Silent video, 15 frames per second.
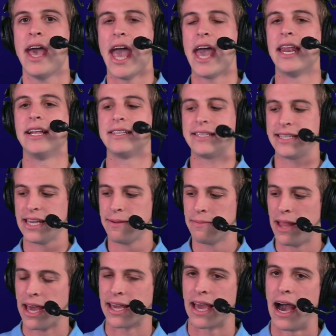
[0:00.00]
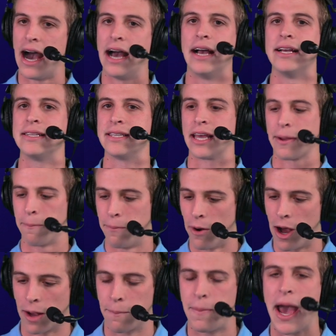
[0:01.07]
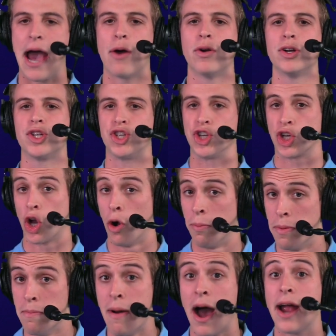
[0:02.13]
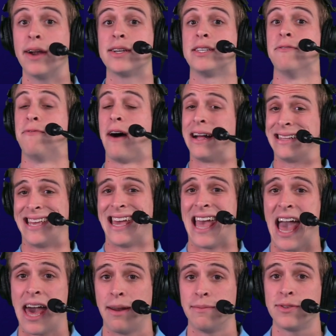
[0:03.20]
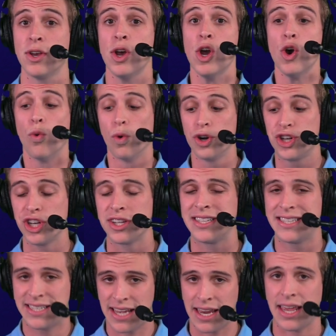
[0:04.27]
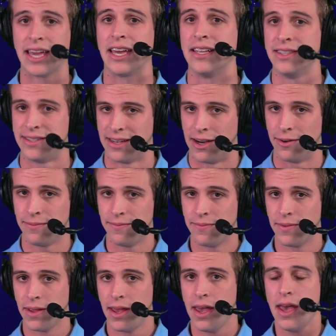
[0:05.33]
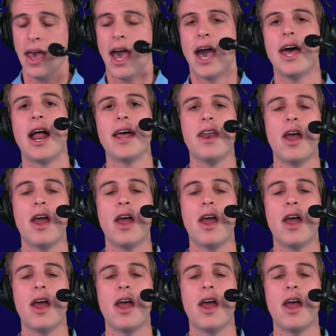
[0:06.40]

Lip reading: and it seemed like guys like Brock Bowers, Jacoby Myers, Devontae Adams were just sitting in zone. And I